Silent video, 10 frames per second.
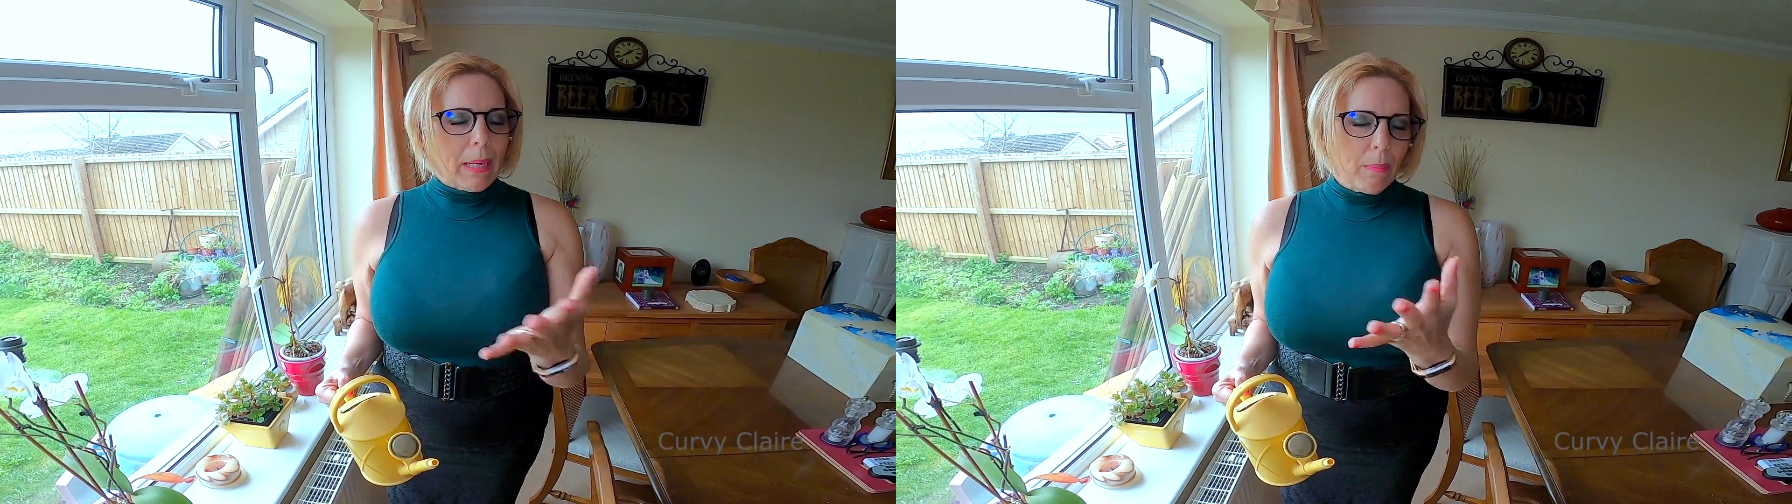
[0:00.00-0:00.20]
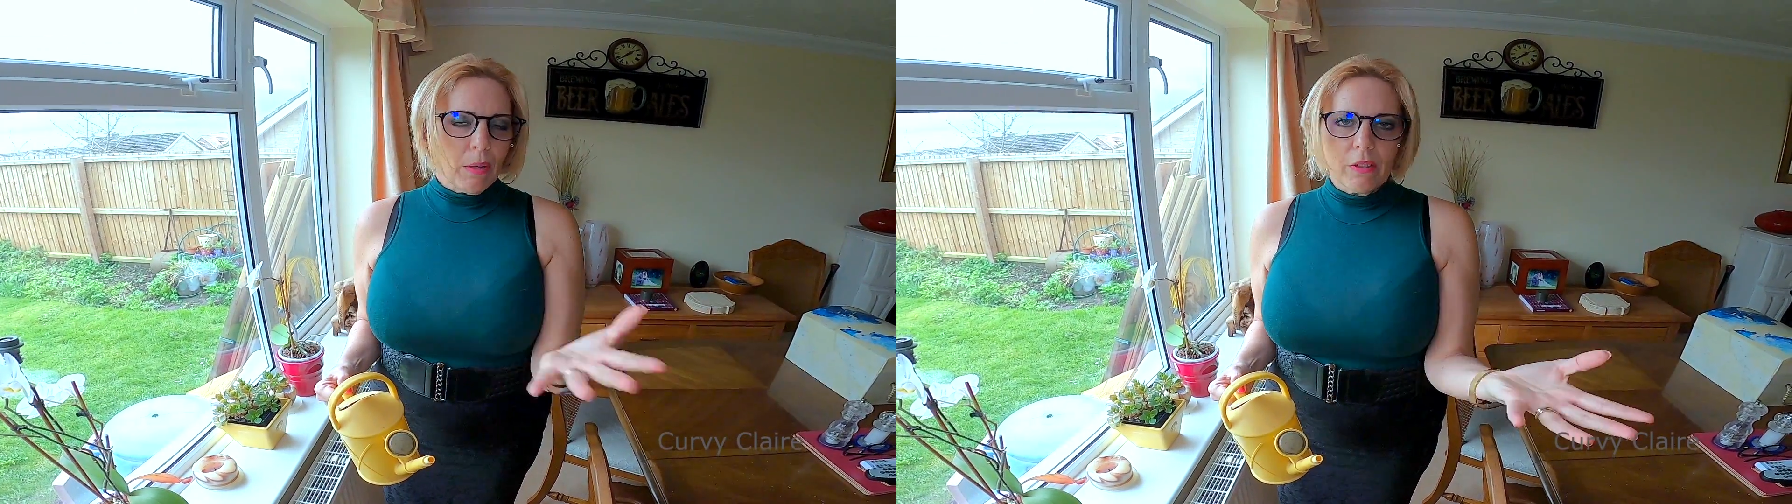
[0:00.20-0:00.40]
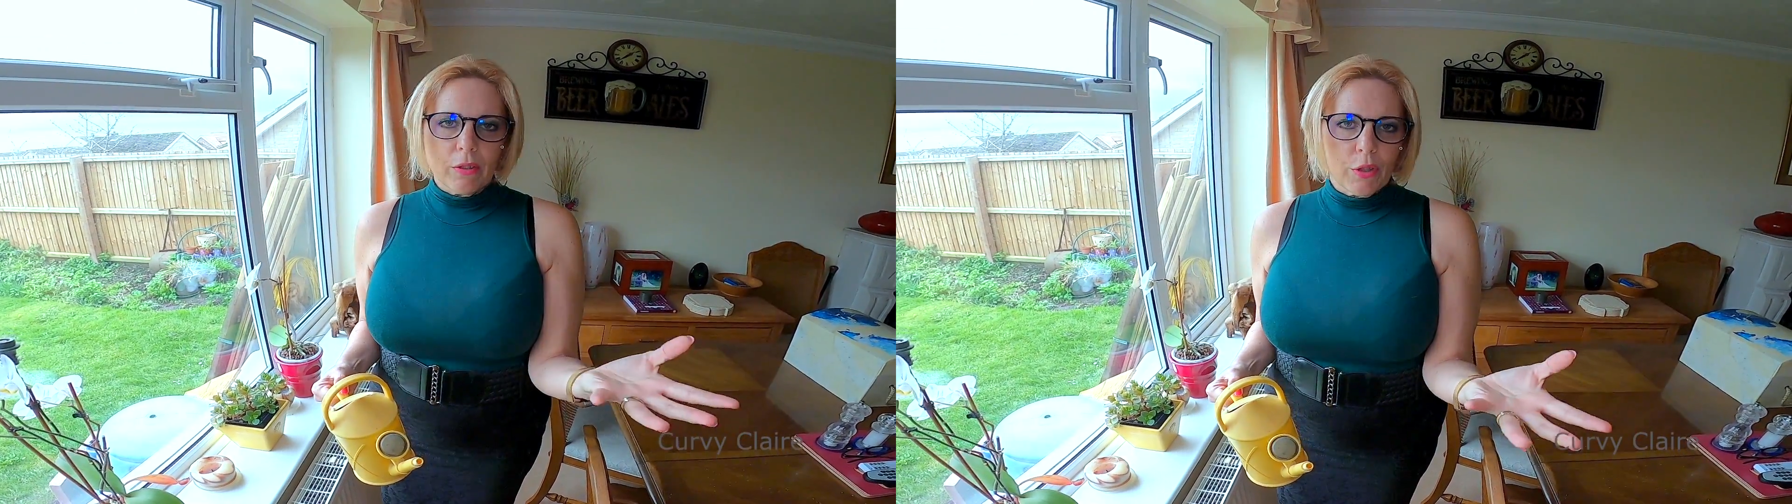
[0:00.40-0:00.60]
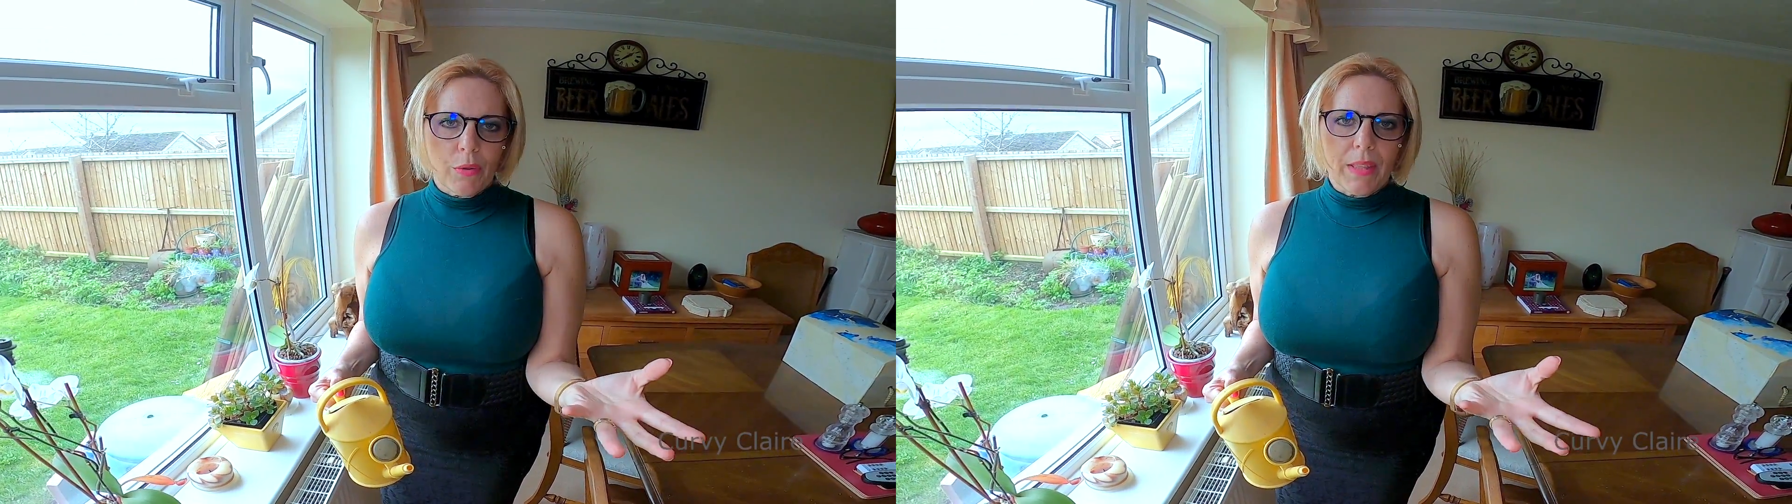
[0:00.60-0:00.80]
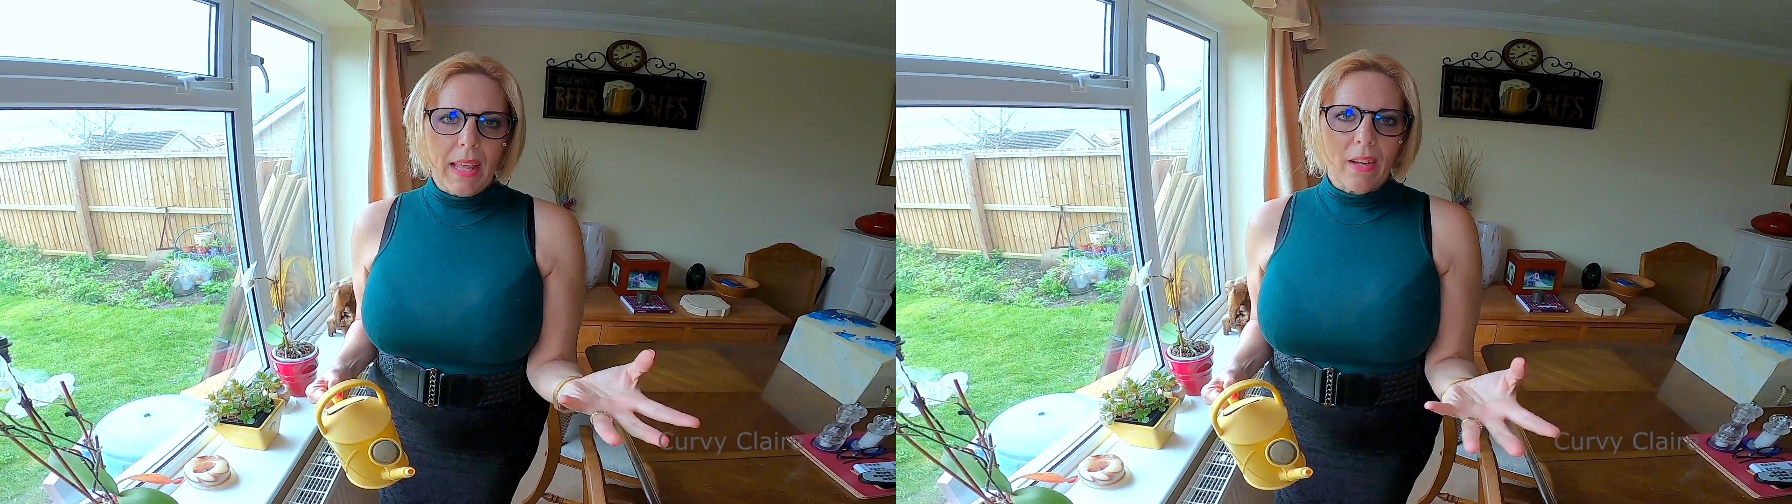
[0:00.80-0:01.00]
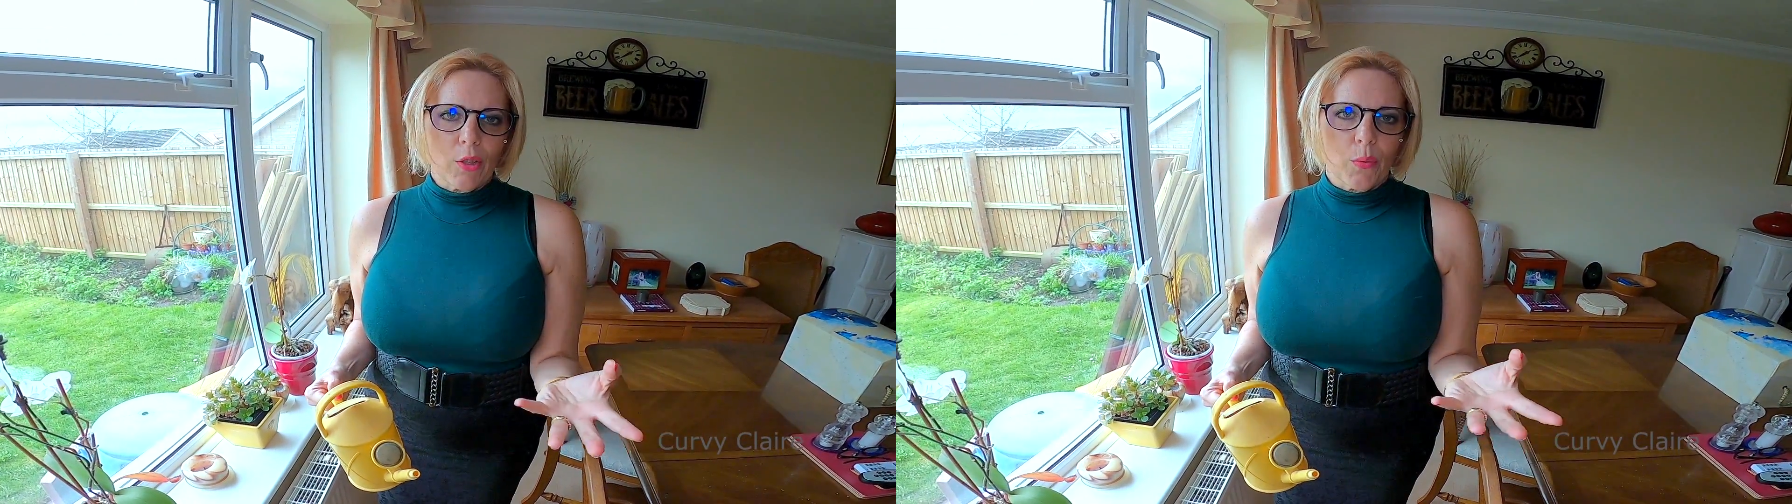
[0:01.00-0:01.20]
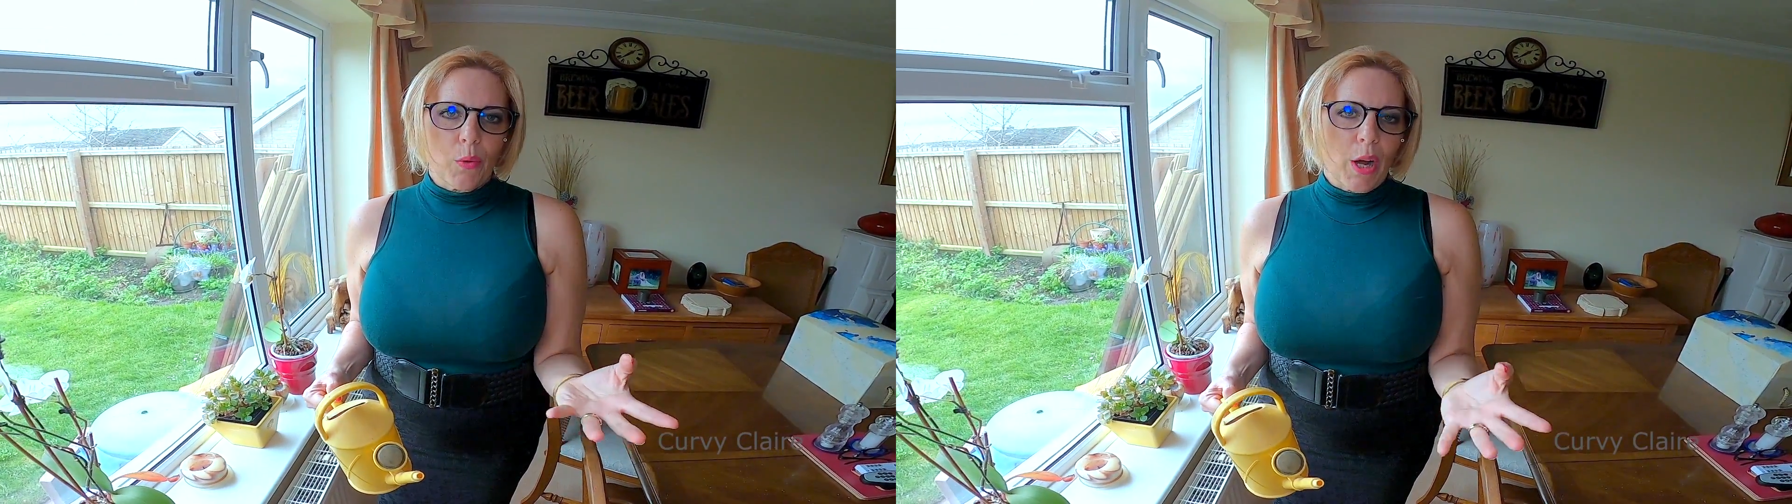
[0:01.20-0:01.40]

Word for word: people who are doing the actual